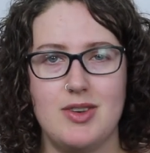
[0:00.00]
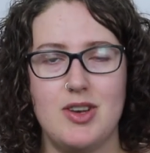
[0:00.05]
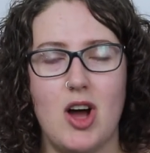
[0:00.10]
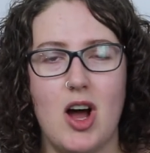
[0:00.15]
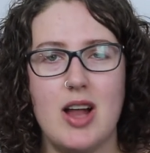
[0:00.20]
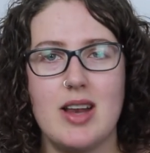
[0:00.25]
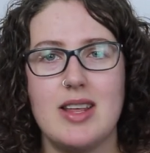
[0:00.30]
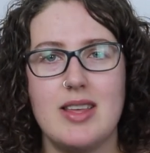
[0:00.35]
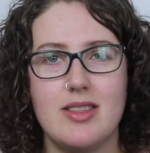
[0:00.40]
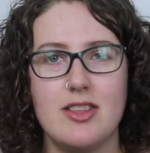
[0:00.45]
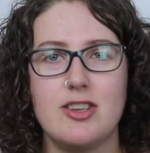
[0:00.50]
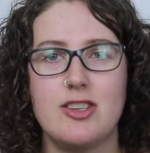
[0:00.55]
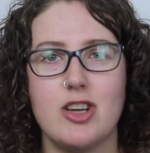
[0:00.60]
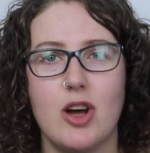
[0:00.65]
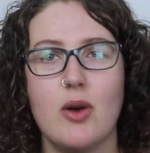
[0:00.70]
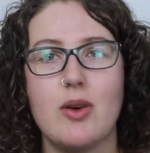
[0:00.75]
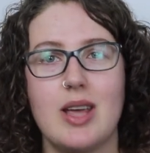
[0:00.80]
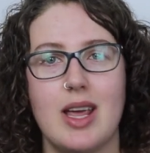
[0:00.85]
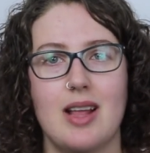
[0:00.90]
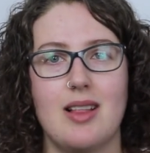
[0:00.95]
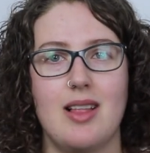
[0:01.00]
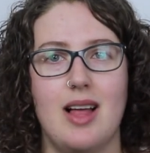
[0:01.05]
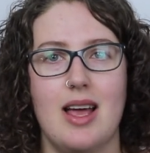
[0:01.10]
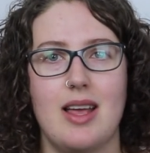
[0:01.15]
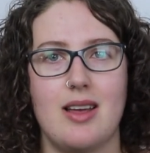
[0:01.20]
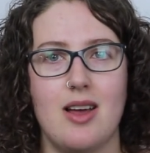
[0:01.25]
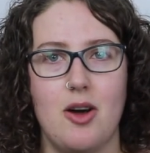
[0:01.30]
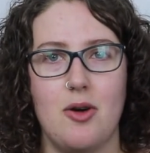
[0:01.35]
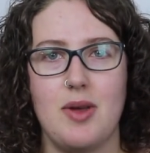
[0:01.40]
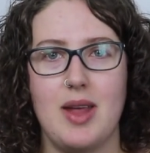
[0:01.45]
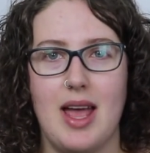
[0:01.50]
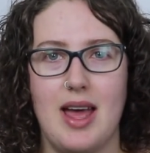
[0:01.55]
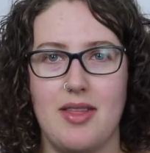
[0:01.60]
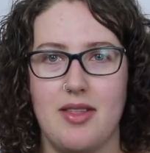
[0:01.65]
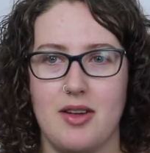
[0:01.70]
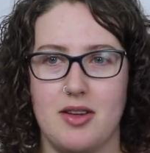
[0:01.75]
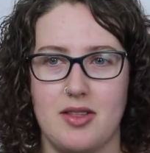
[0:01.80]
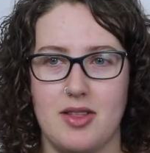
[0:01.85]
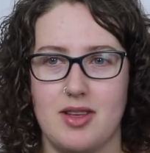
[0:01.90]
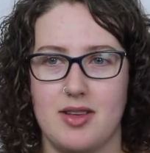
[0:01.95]
Not in the joking, like, oh yeah,
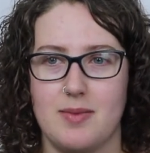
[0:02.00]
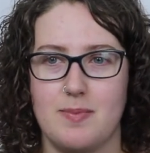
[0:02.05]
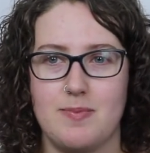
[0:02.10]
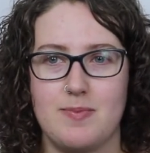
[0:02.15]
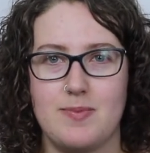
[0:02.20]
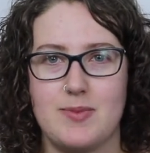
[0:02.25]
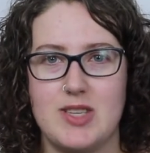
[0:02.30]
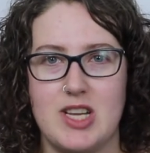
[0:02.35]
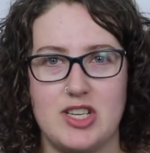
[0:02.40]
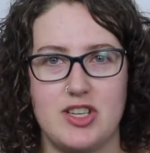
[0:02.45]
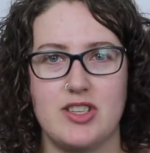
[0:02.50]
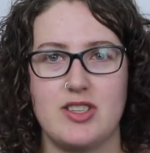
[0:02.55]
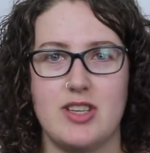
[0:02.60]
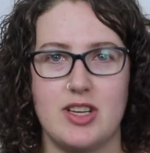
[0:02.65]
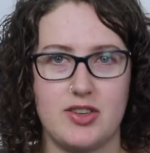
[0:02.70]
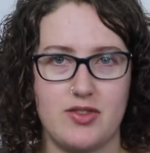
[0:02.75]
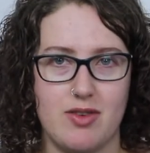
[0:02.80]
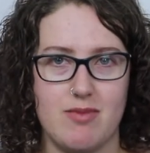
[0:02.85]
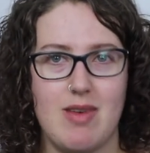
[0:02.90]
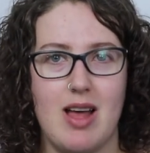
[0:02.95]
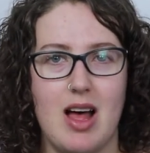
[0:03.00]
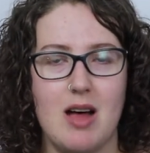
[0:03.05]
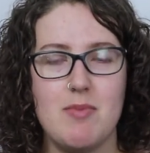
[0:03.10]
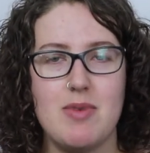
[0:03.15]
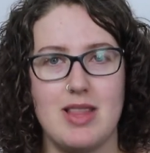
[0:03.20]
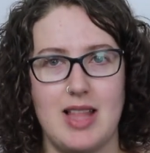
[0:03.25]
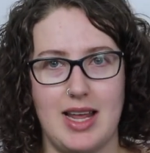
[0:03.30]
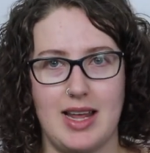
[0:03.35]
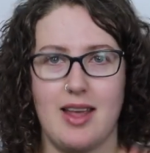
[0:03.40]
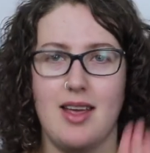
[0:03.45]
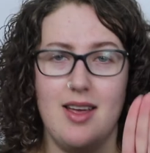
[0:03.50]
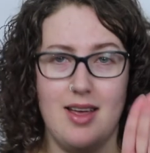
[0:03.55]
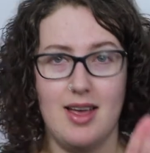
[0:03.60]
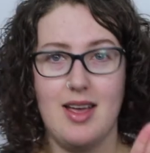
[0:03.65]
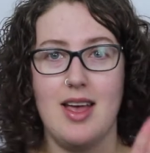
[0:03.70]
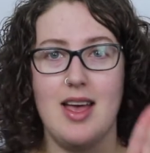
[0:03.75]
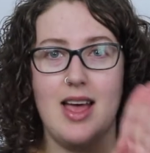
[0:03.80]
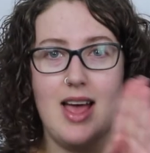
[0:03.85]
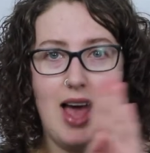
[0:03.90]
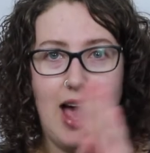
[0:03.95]
they're the such and such from hell, but like,
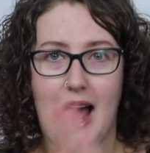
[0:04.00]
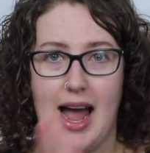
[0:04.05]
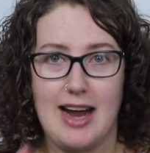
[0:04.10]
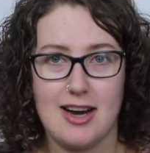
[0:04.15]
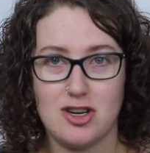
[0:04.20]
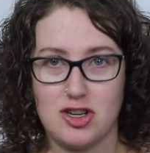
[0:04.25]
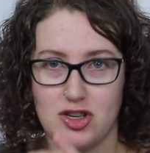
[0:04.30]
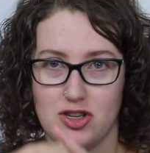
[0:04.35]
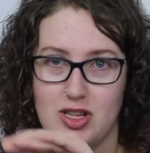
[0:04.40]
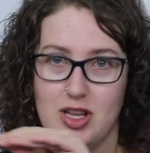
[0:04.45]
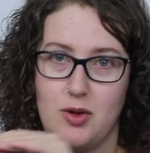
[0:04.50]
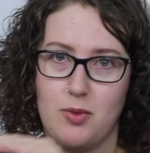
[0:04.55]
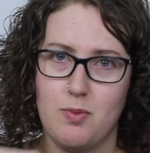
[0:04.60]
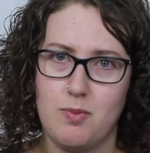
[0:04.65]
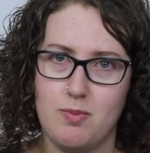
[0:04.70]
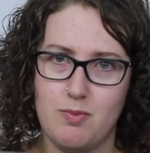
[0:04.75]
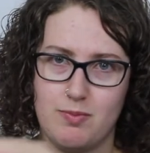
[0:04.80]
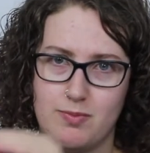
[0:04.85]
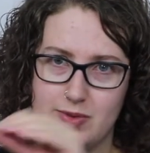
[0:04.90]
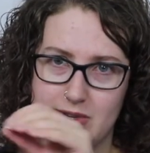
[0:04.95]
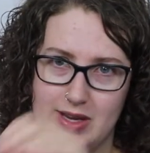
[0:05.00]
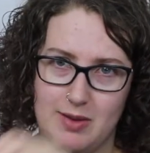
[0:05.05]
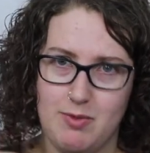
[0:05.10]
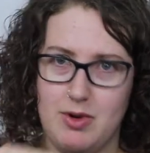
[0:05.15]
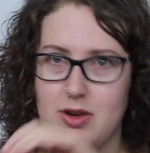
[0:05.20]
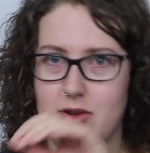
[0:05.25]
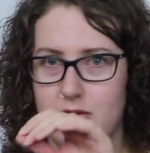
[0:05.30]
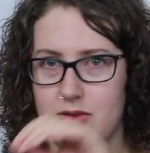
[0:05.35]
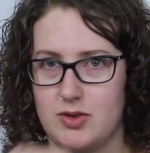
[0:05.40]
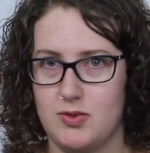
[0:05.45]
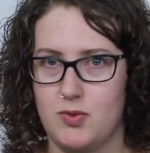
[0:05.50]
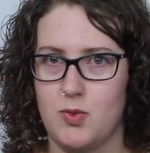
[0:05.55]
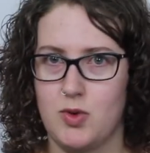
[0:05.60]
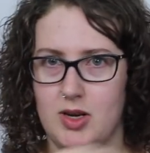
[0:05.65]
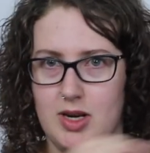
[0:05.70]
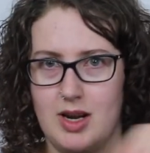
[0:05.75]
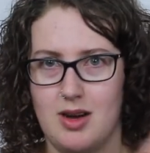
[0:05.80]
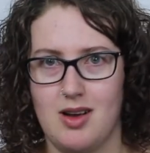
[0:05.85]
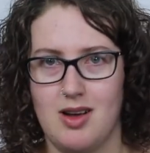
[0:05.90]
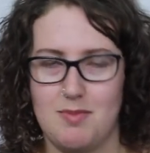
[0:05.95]
actually someone who is
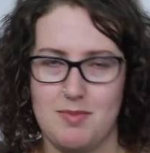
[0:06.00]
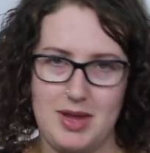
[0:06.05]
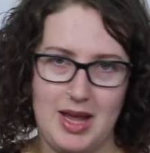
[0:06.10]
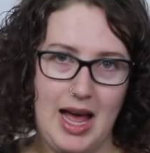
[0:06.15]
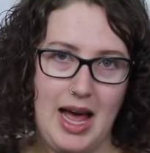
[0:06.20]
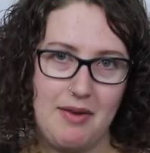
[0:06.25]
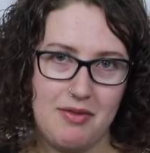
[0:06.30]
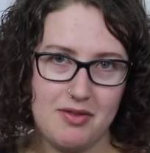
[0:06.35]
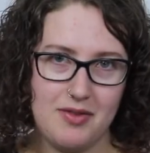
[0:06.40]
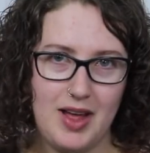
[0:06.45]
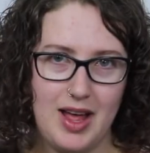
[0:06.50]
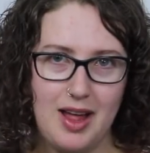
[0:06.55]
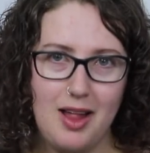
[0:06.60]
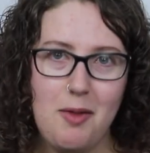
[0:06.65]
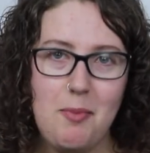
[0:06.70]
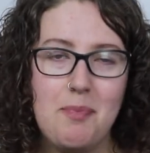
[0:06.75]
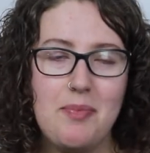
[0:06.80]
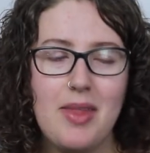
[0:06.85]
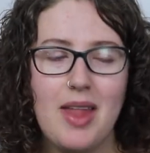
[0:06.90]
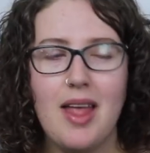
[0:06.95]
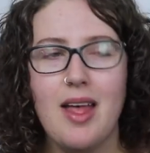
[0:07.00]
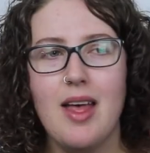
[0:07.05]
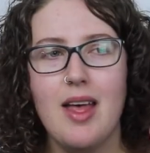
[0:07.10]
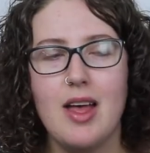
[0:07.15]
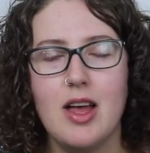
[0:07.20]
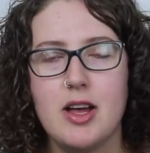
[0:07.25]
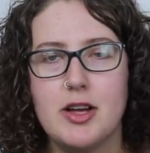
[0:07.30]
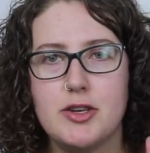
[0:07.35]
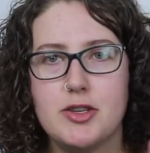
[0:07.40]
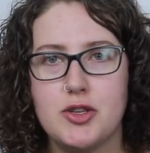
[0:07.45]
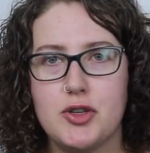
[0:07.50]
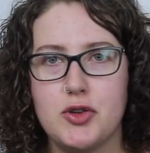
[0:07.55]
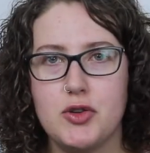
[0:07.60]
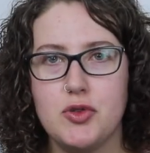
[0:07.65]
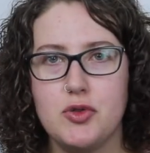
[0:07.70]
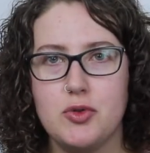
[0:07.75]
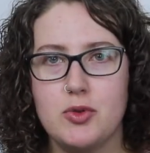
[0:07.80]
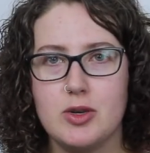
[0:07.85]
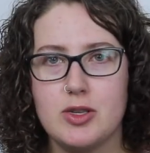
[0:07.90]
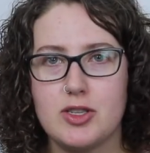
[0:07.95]
working on behalf of hell
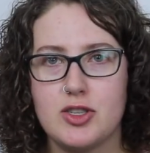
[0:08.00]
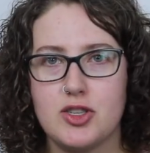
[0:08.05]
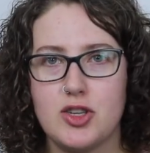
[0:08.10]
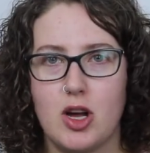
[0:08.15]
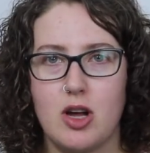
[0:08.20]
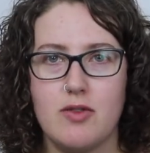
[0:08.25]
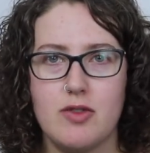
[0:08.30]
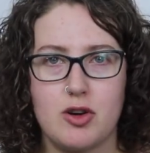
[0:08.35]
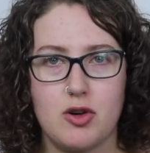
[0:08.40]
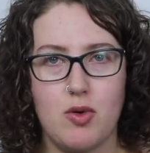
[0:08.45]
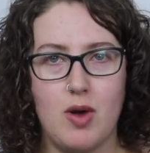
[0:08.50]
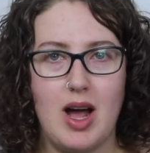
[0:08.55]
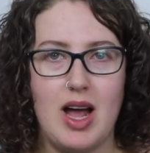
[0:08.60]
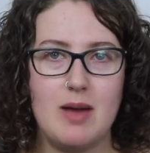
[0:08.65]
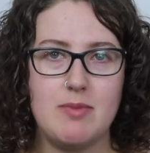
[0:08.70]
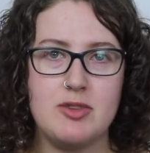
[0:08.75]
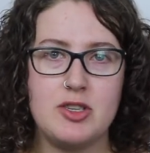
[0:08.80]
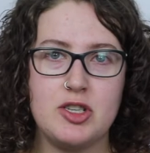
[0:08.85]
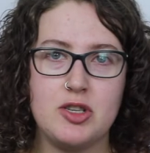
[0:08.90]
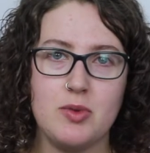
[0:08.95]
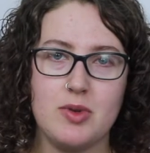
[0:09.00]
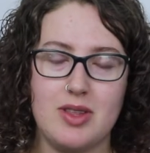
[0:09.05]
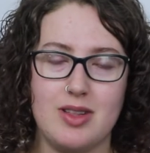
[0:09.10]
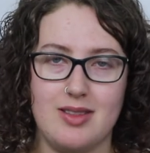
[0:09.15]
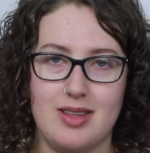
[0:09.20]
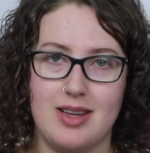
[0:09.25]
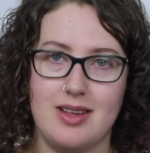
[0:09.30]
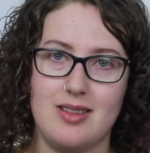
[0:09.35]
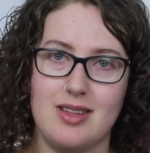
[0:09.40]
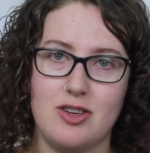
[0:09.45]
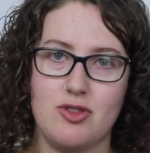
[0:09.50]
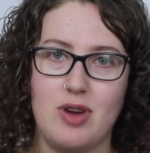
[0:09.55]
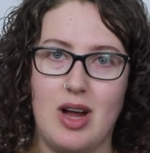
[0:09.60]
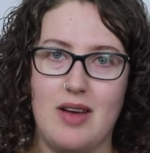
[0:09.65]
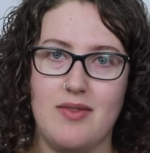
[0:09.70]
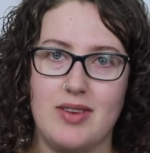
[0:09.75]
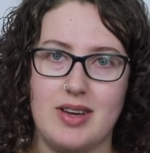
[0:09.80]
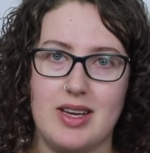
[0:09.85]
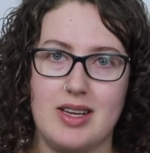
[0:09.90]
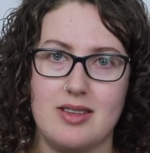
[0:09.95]
to solve a crime to do with illegally
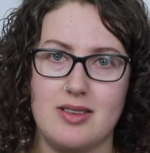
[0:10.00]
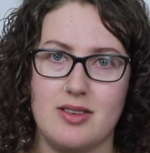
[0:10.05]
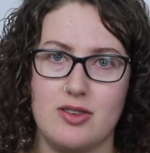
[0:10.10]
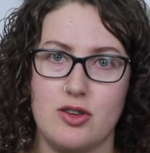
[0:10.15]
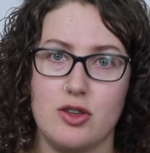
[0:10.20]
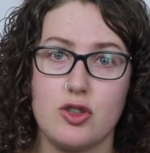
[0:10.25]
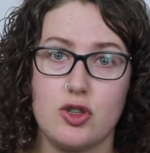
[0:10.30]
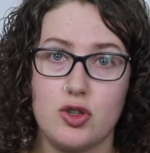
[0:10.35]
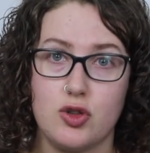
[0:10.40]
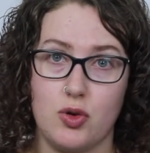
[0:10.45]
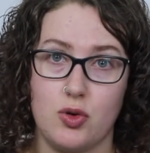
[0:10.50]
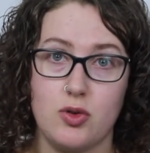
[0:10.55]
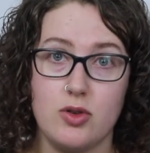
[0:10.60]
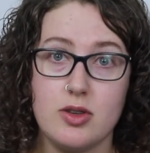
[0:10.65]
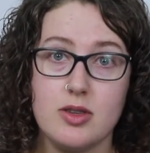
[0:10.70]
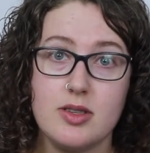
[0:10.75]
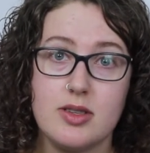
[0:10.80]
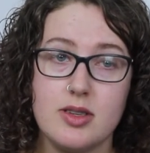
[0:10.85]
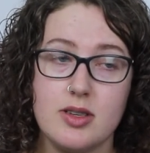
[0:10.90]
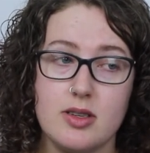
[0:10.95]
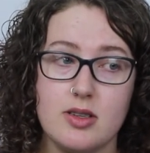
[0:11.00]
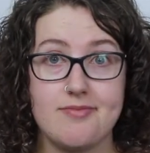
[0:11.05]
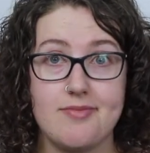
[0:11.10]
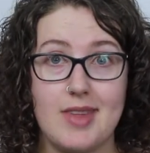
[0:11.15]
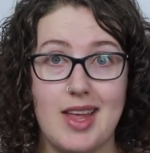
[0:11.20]
trafficked souls.